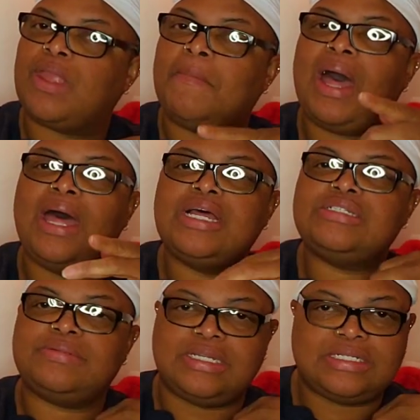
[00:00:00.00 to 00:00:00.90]
My
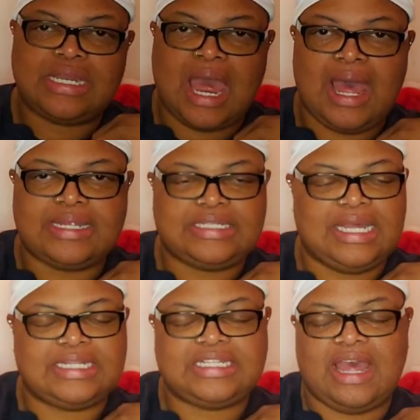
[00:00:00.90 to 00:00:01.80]
husband is not a
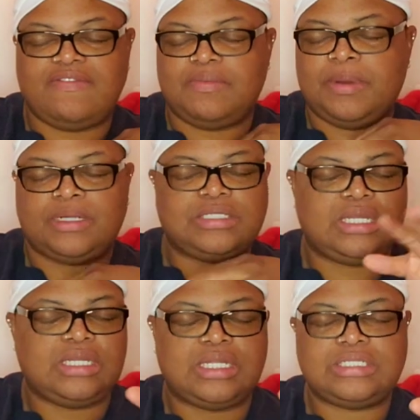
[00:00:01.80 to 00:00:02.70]
tech savvy person.
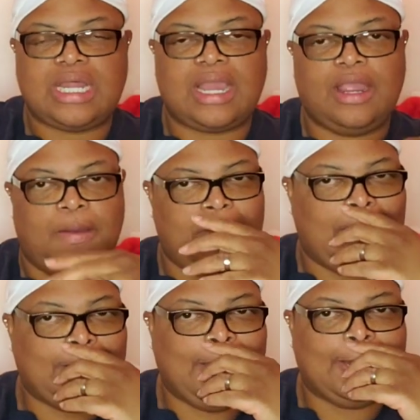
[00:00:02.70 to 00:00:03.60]
He does not care
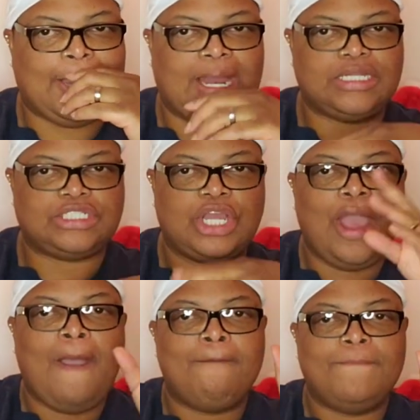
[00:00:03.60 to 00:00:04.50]
about technology,
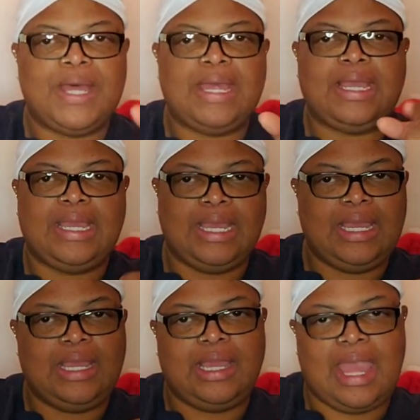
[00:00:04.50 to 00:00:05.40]
but
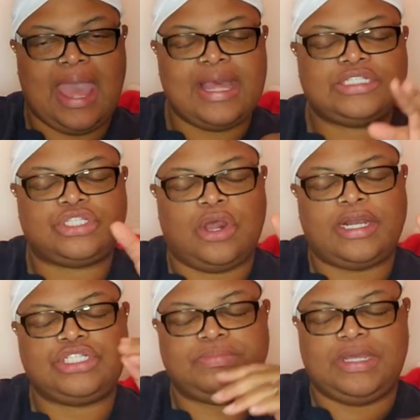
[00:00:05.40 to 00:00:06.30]
he has
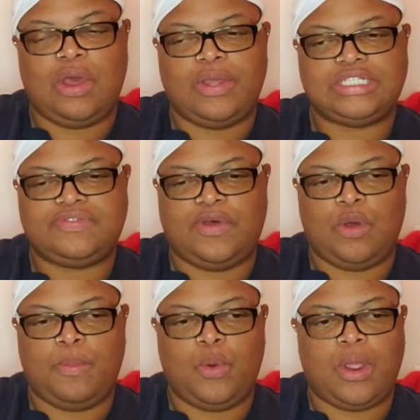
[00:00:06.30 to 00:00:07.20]
started to be on his
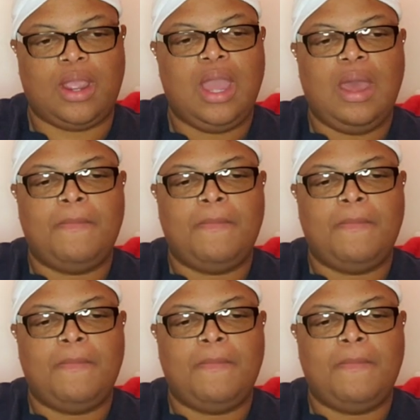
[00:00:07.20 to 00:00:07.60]
phone more.